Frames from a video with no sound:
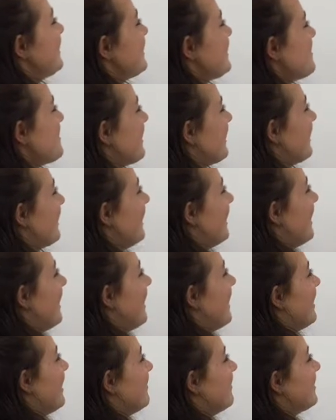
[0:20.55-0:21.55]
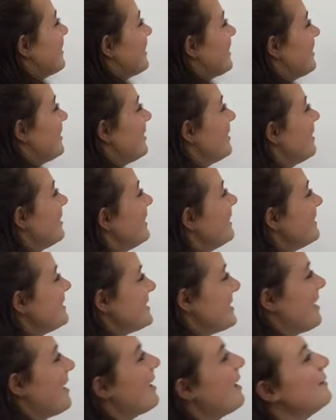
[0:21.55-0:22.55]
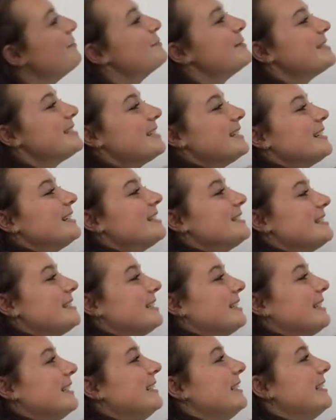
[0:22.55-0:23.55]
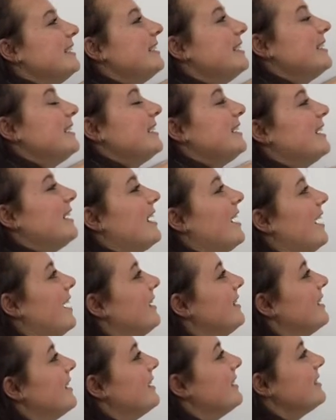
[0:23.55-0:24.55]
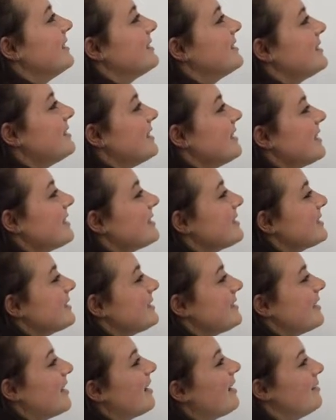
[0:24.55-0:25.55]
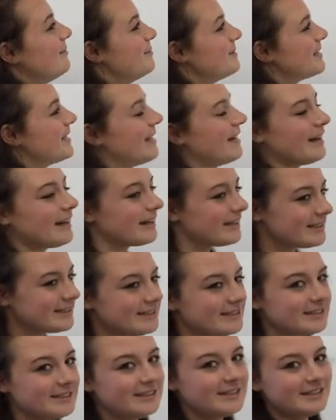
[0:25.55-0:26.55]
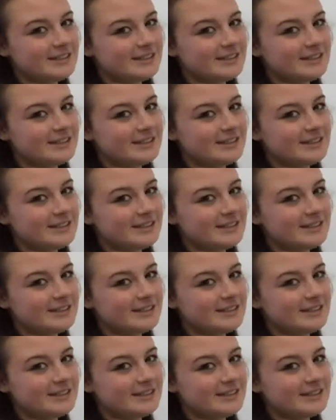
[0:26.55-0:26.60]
So we're gonna have 30 times 16 and then 6 times x.